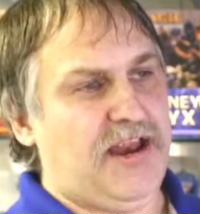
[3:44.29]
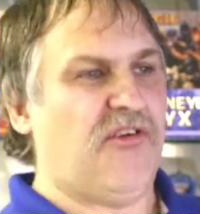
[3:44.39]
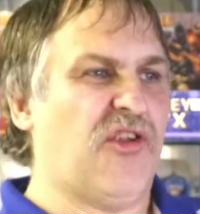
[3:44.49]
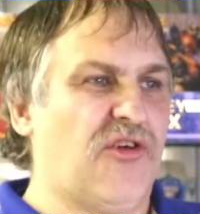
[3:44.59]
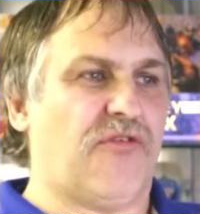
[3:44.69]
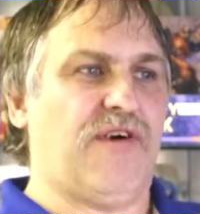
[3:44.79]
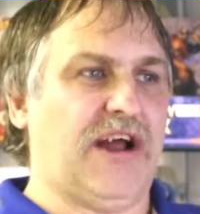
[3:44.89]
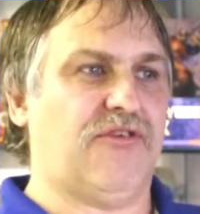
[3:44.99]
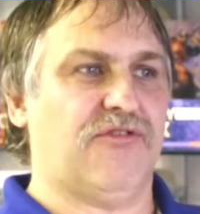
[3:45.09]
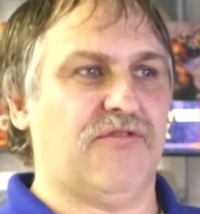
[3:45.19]
many other little
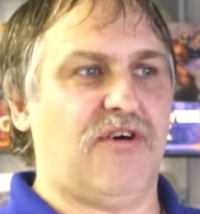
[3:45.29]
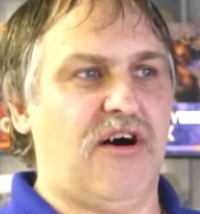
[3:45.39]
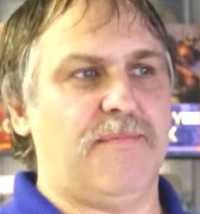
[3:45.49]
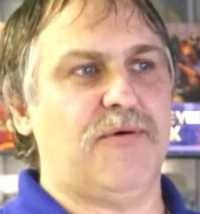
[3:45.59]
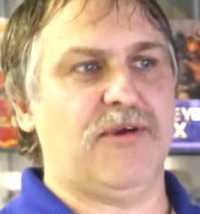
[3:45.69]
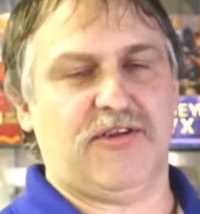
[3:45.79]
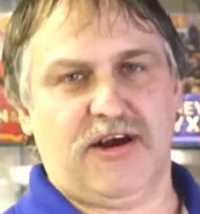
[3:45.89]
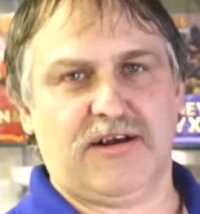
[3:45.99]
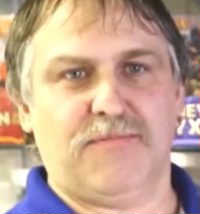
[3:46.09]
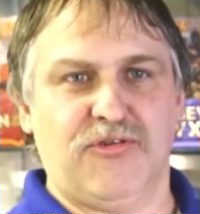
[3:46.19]
factors involved, but we can
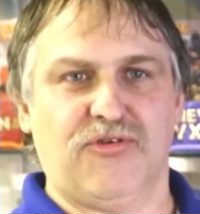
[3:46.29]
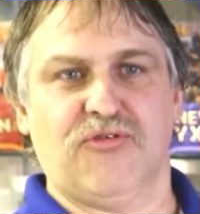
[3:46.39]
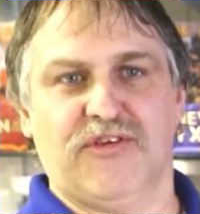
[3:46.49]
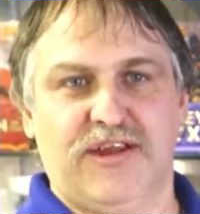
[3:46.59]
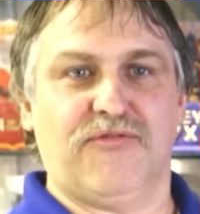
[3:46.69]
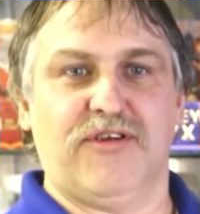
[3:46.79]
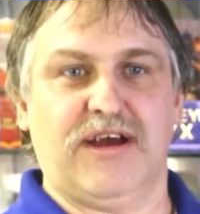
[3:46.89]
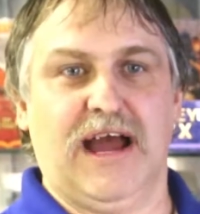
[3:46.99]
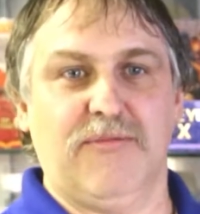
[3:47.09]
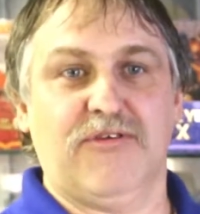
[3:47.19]
talk about those at different
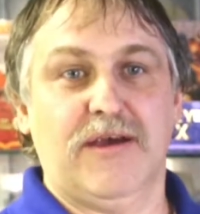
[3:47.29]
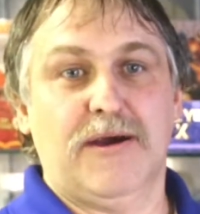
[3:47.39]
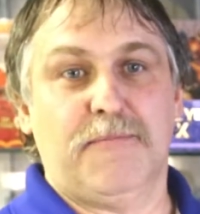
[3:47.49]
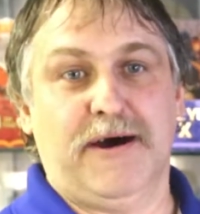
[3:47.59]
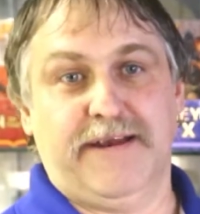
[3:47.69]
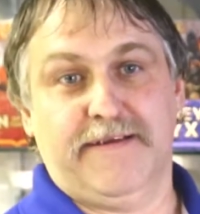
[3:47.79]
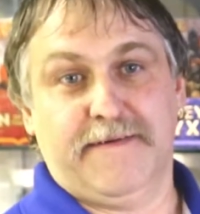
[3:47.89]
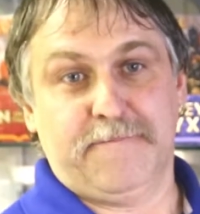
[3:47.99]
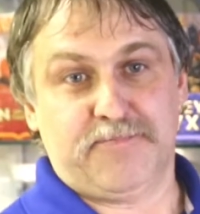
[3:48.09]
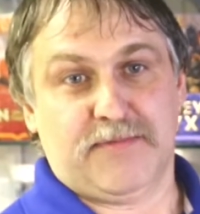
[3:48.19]
times. But
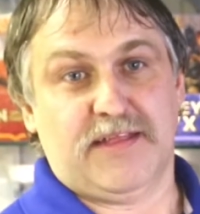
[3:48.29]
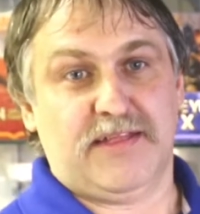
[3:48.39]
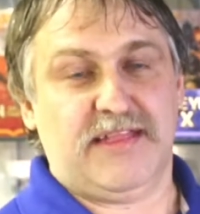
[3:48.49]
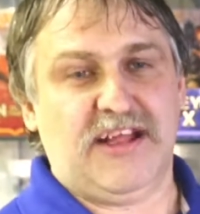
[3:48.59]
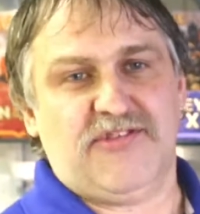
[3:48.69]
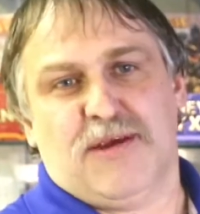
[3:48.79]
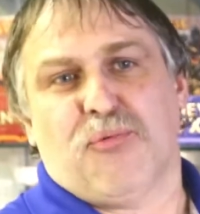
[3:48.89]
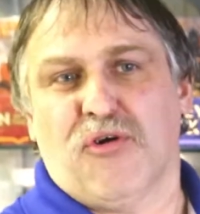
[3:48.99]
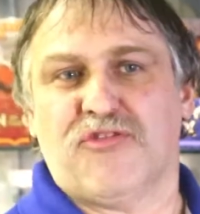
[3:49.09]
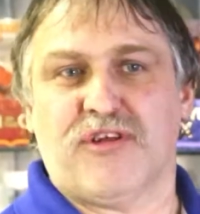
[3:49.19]
that's the
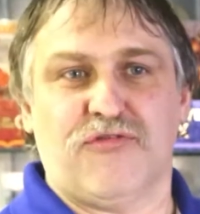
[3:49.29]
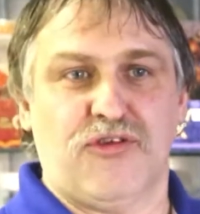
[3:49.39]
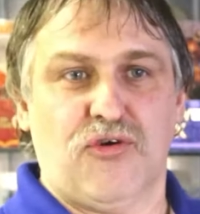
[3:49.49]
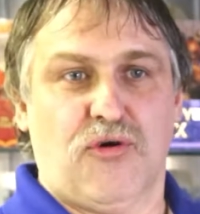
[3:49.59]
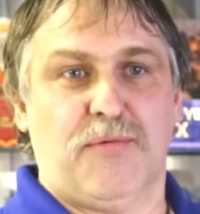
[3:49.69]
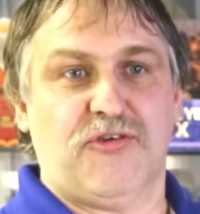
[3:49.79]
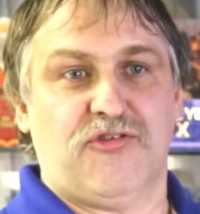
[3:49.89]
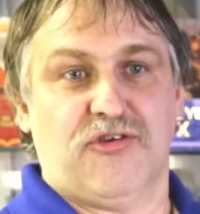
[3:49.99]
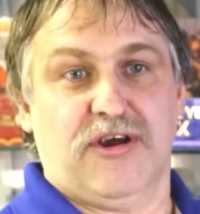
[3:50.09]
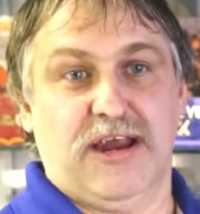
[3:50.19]
important stuff to know
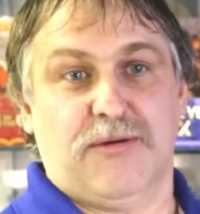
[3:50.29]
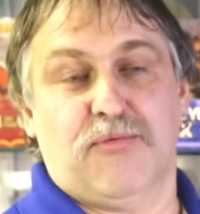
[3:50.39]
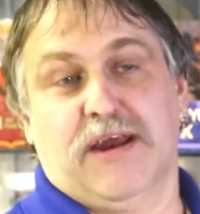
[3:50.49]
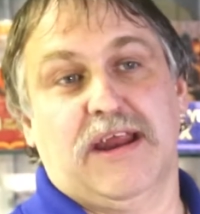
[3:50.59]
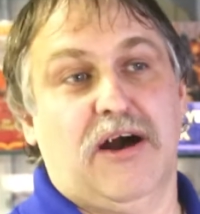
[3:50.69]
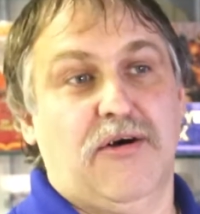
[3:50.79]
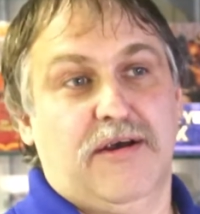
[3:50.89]
about your item right now.